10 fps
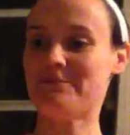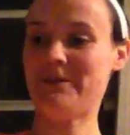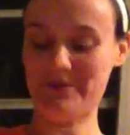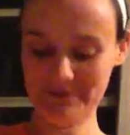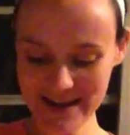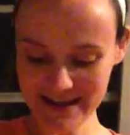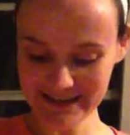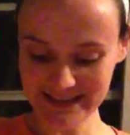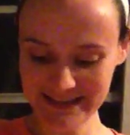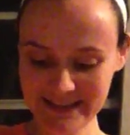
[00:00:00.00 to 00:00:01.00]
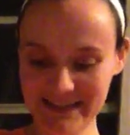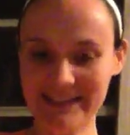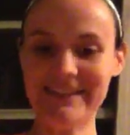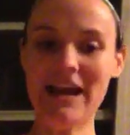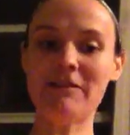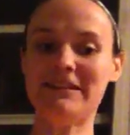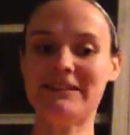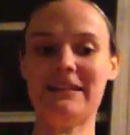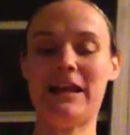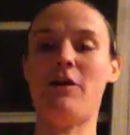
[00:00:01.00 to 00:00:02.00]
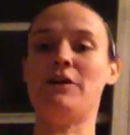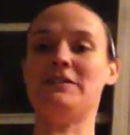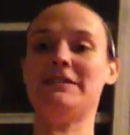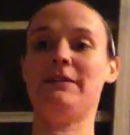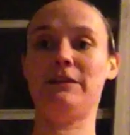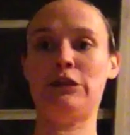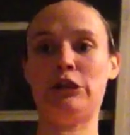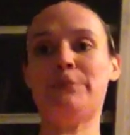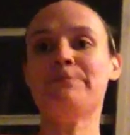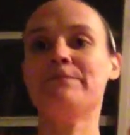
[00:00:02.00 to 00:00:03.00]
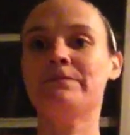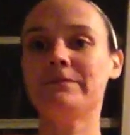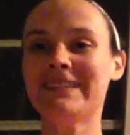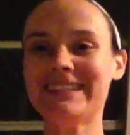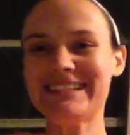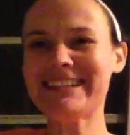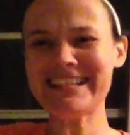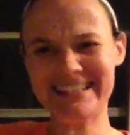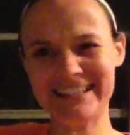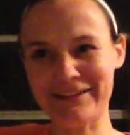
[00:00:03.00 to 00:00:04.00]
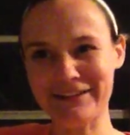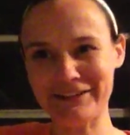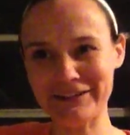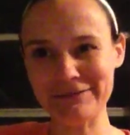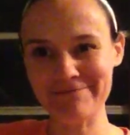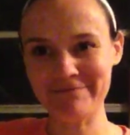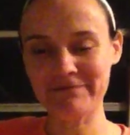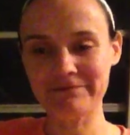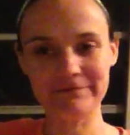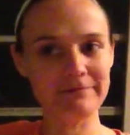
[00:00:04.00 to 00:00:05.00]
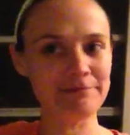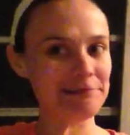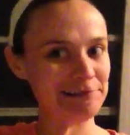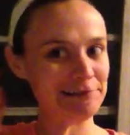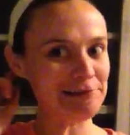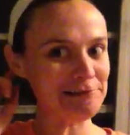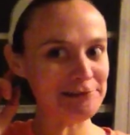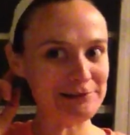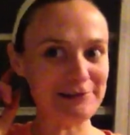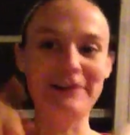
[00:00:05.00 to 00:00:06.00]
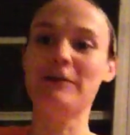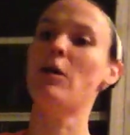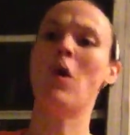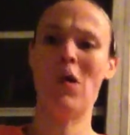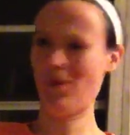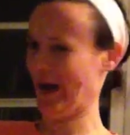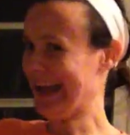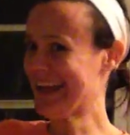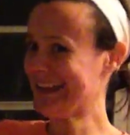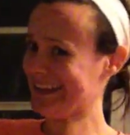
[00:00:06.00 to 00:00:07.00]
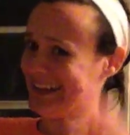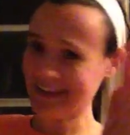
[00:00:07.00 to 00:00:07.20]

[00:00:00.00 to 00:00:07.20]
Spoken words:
All right, now let's get out our cylinder. Say cylinder. Cylinder. What?